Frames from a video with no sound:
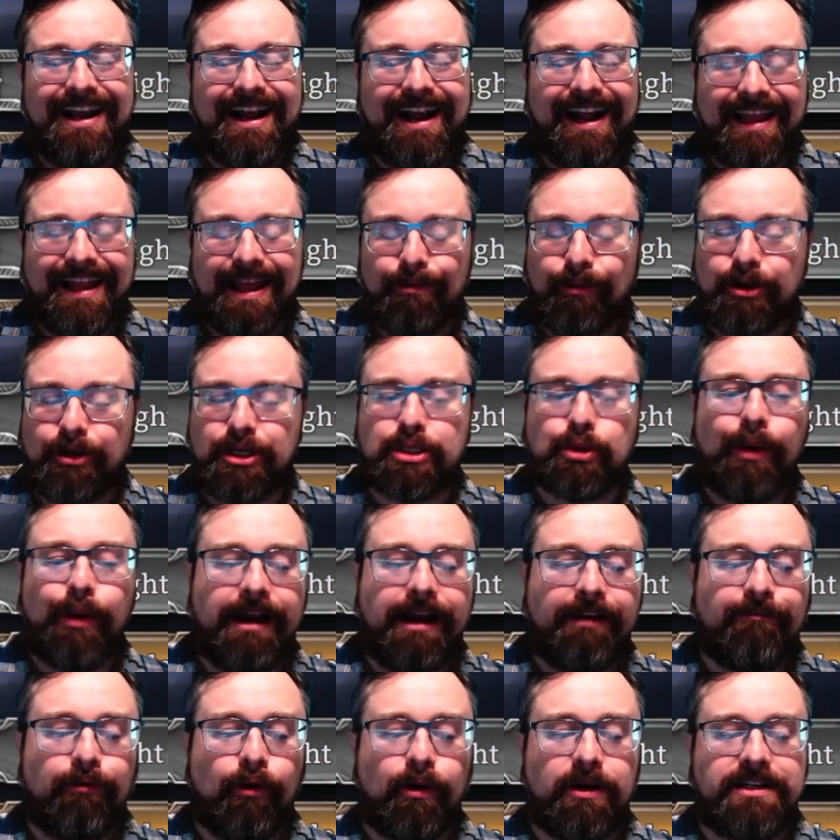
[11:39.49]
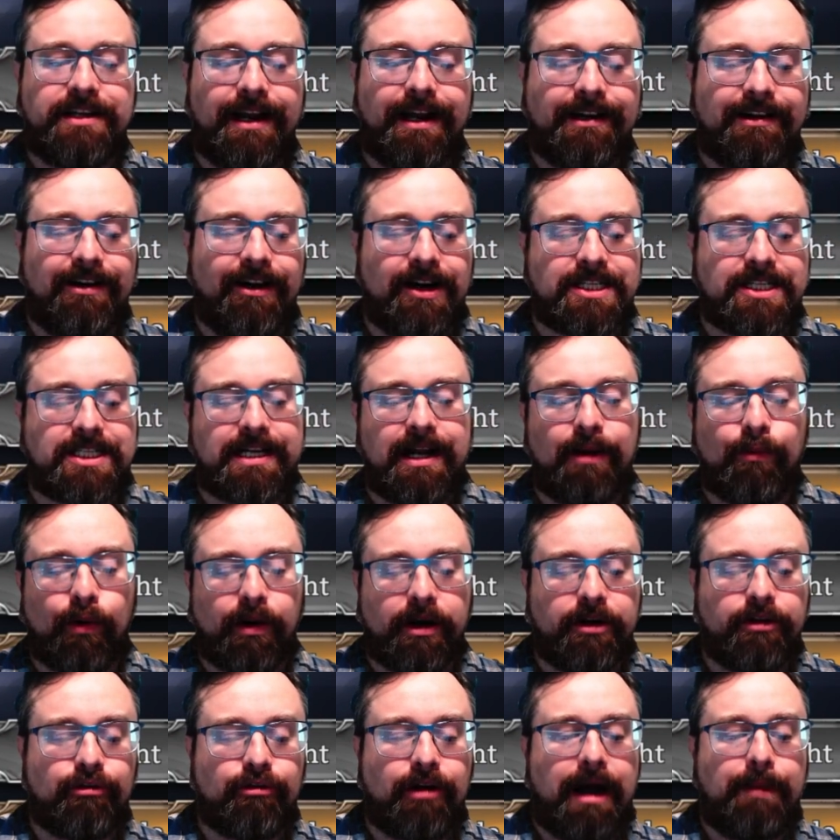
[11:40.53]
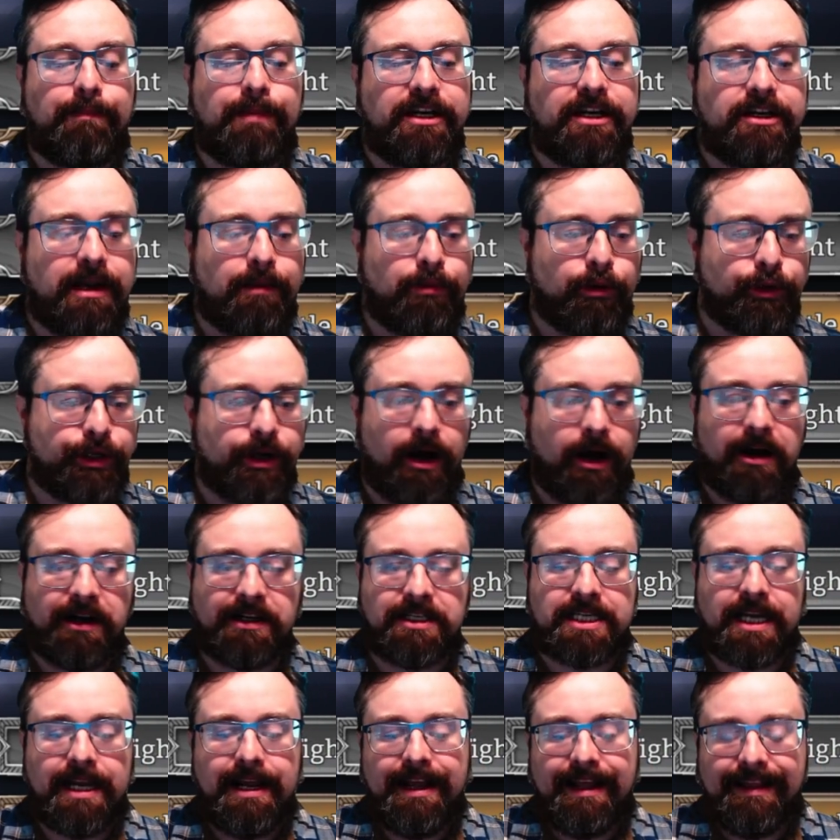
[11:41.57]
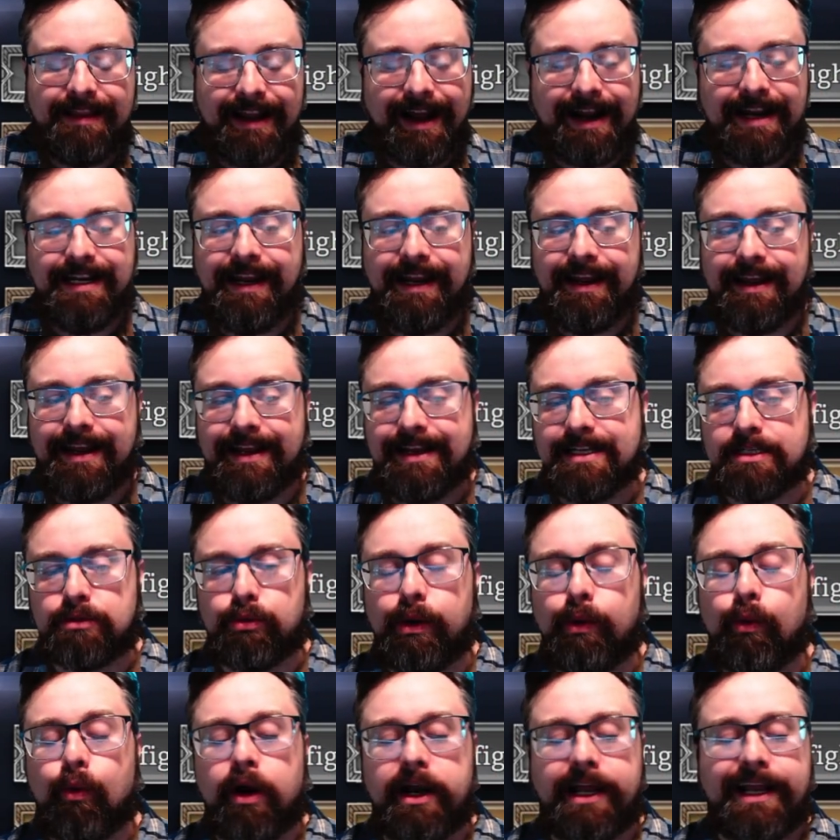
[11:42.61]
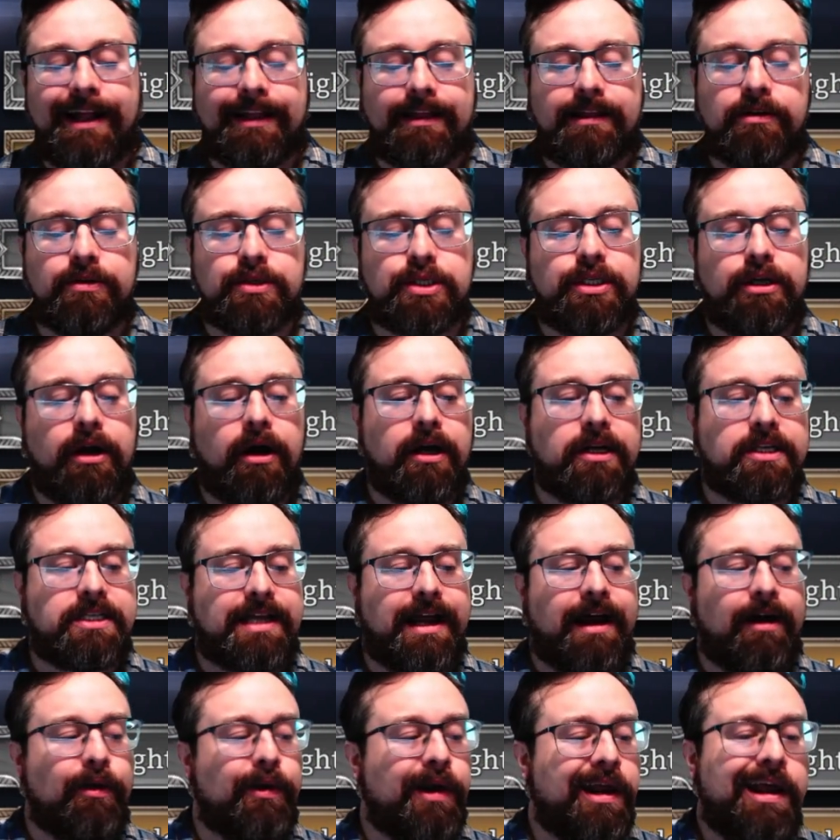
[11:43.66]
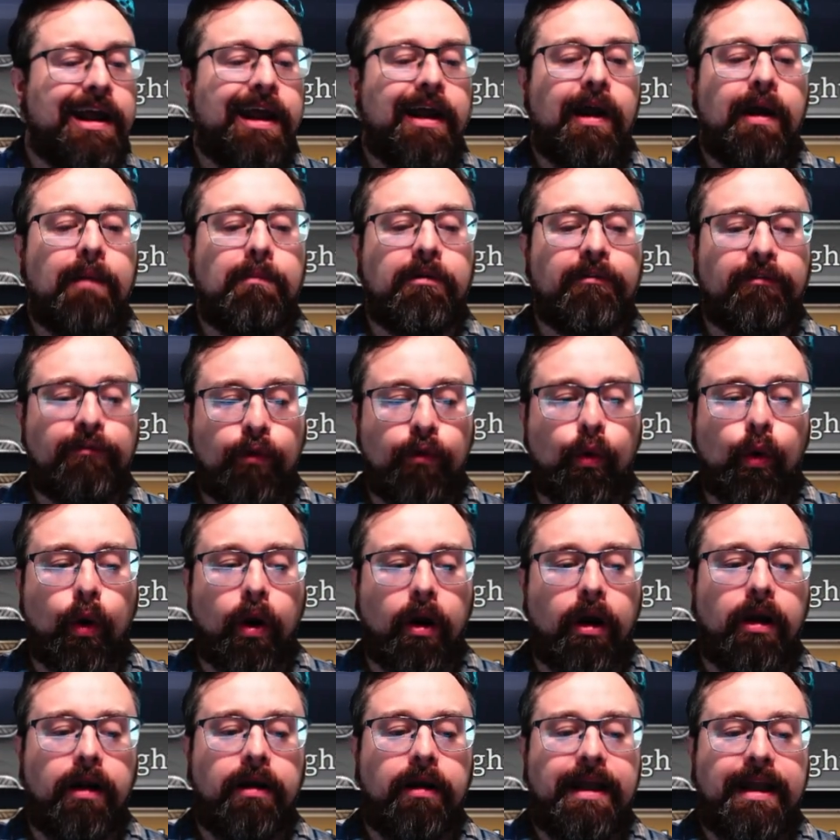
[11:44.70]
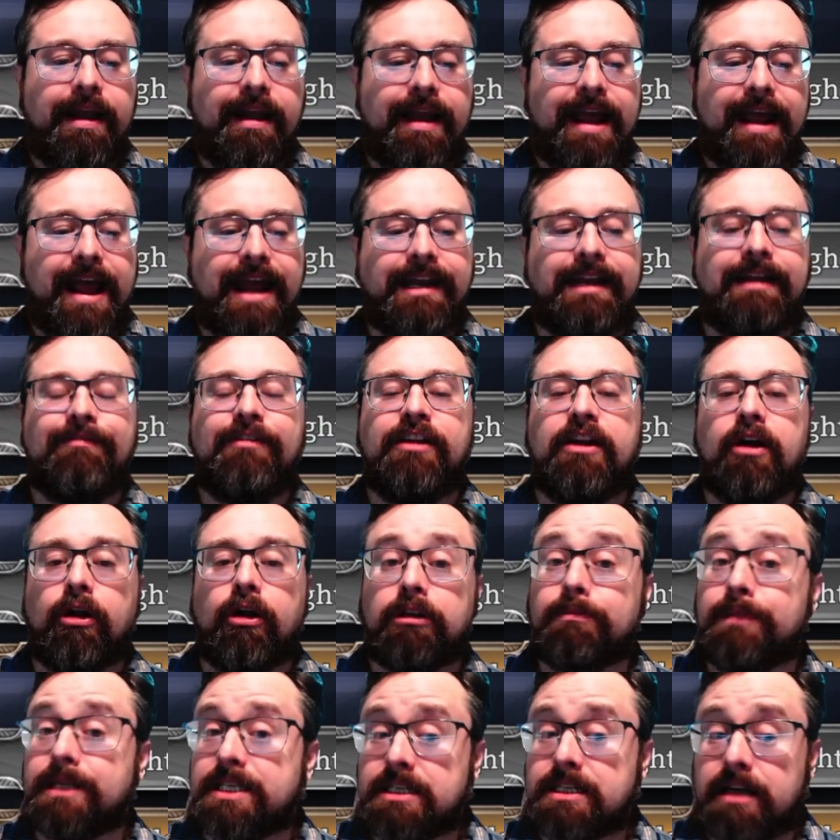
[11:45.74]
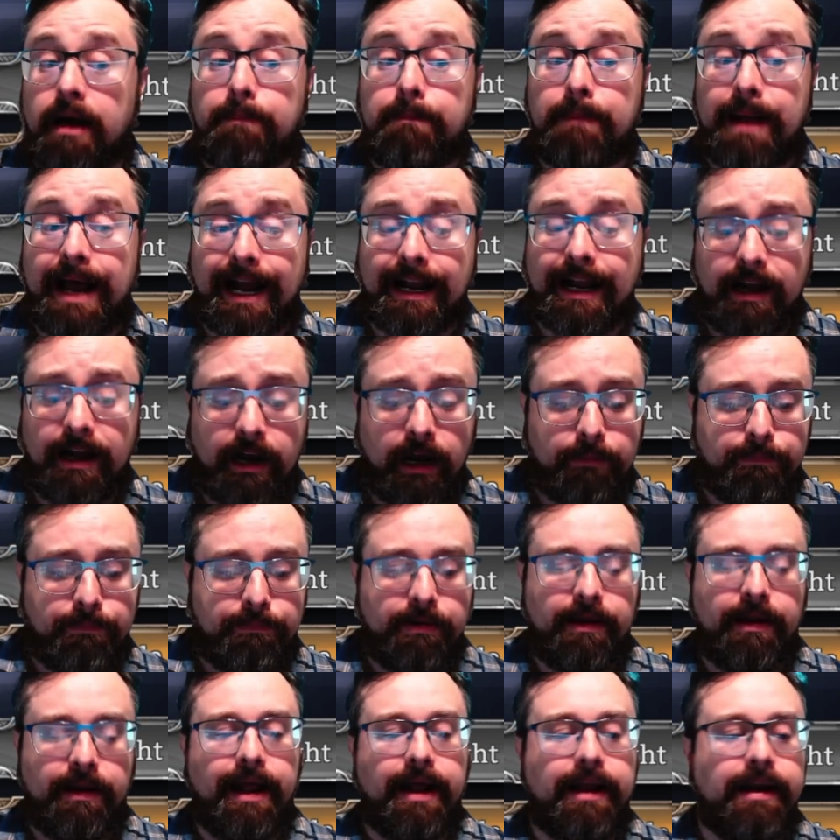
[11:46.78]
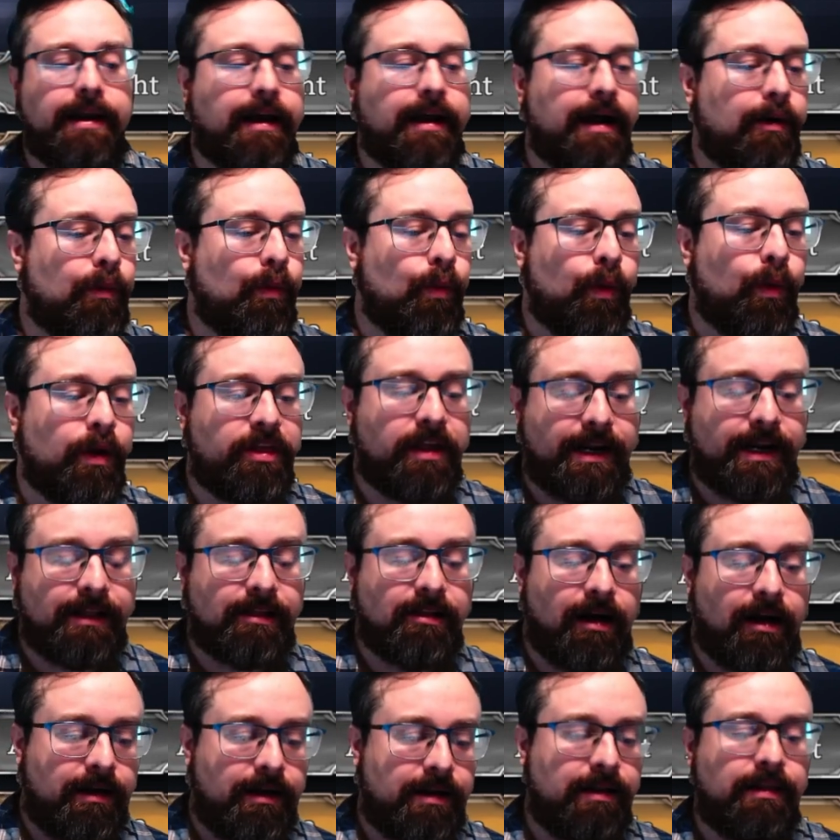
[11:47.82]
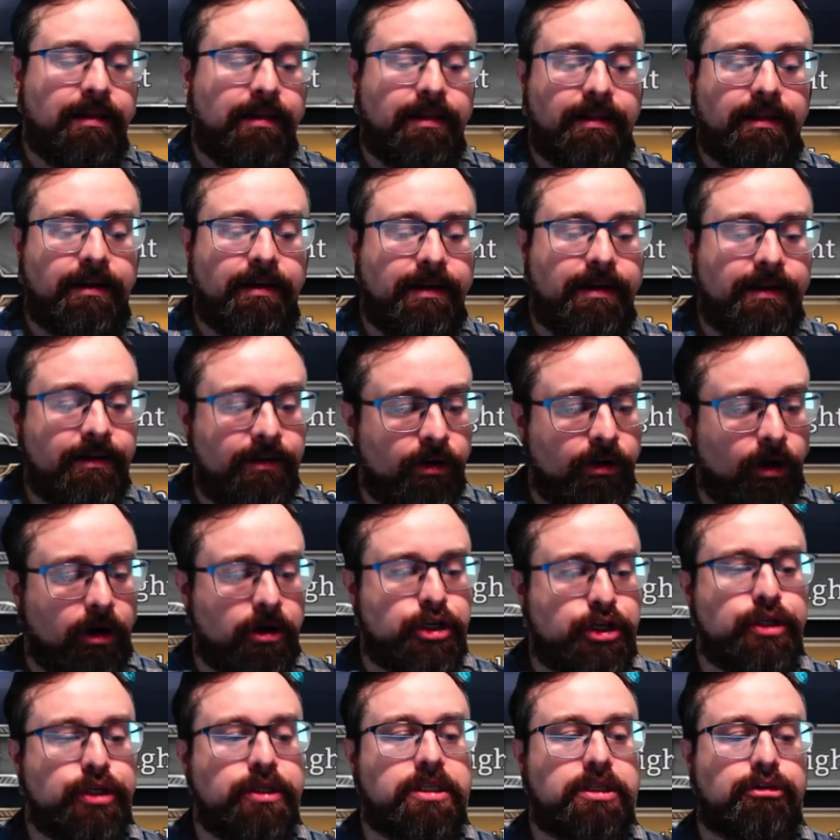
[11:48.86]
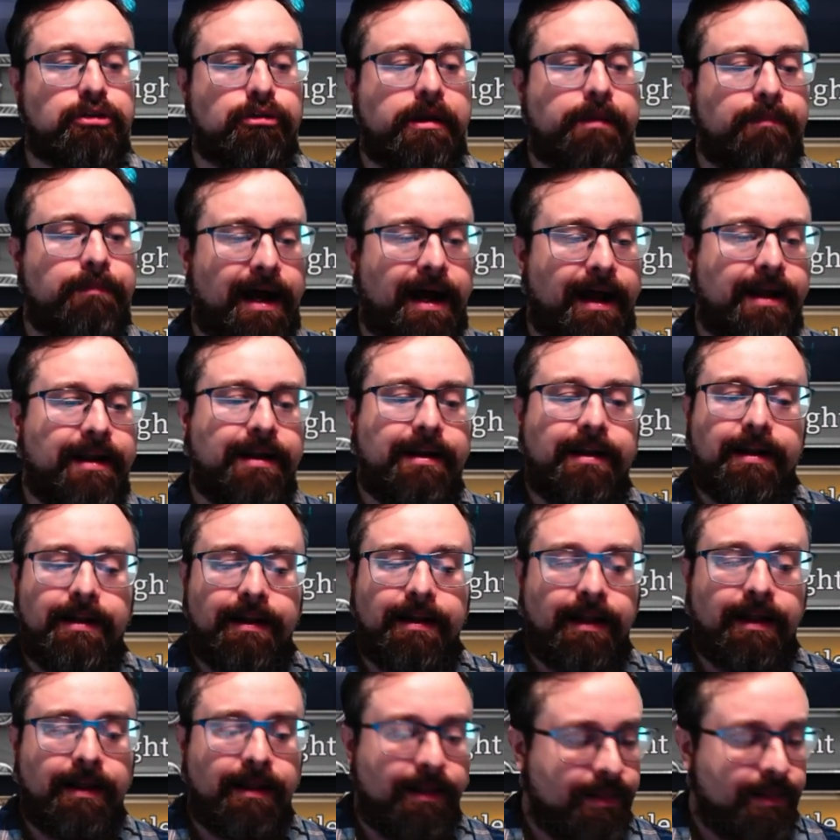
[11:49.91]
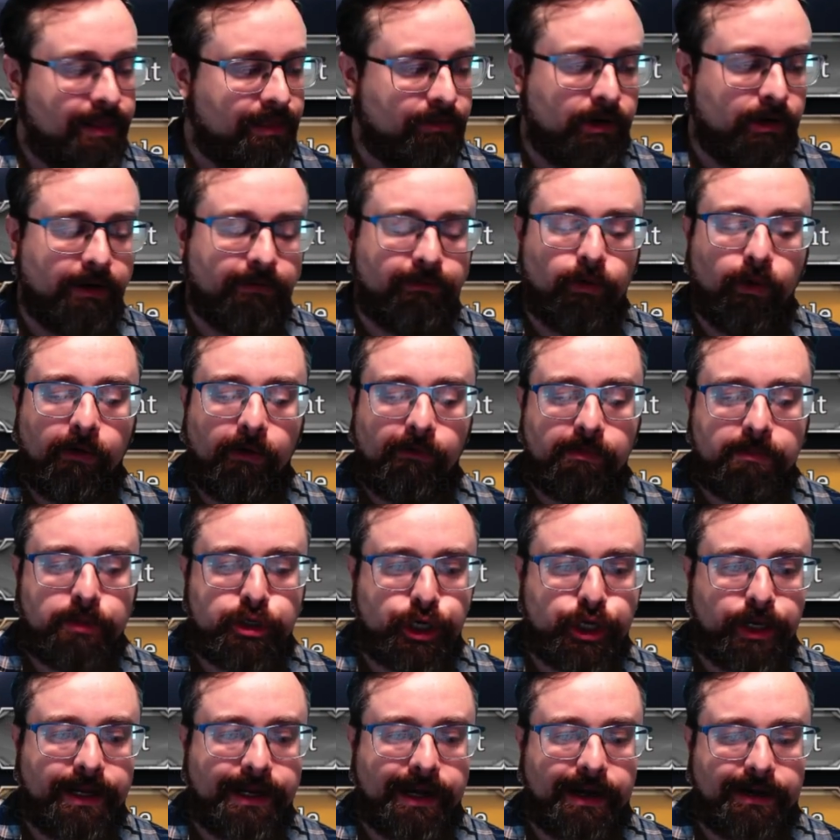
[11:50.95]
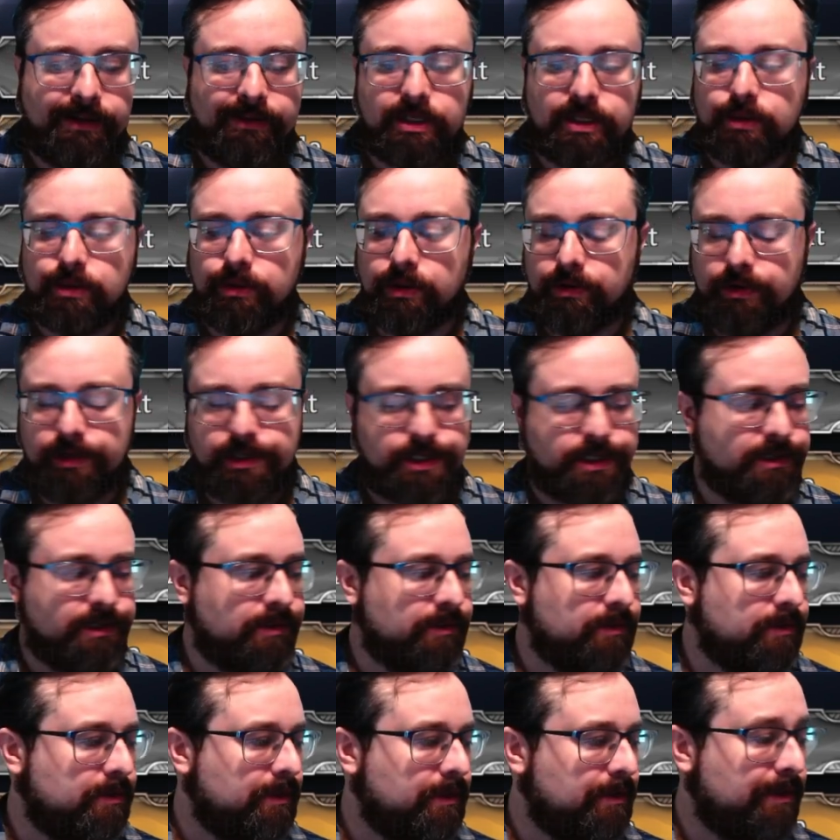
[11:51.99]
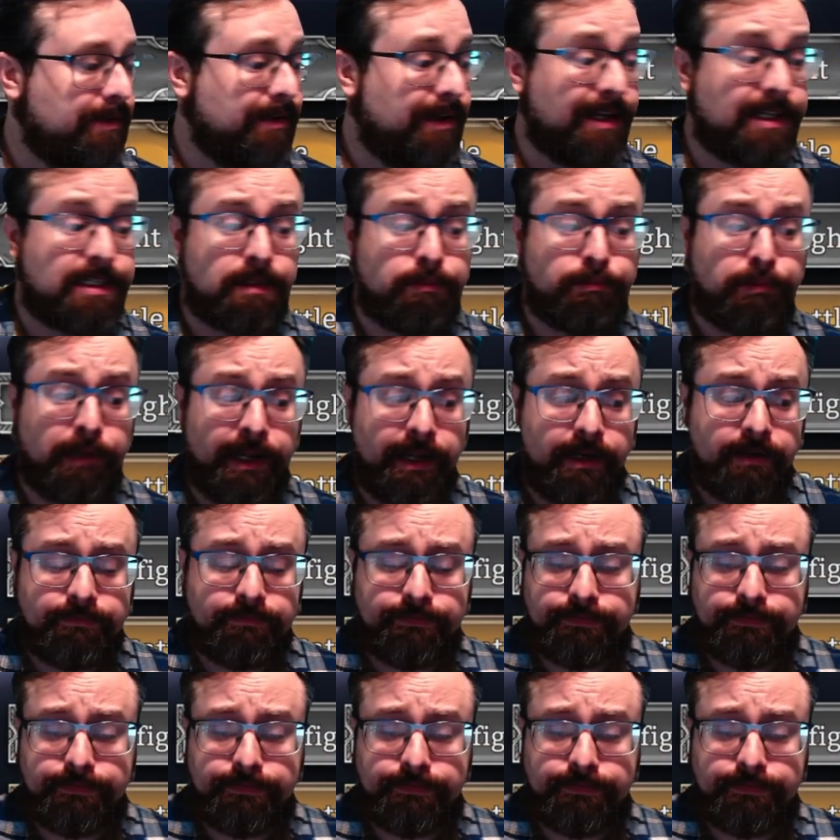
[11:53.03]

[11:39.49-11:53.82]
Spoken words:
And then we're just waiting for 10 costs, and we're going to drop in double dogs. The idea is we want to get those dogs out before any of the ultimates come back up. And with any luck, the dogs should stream by. 3 or 4 of them should get into the Soul Crystal. That's the plan.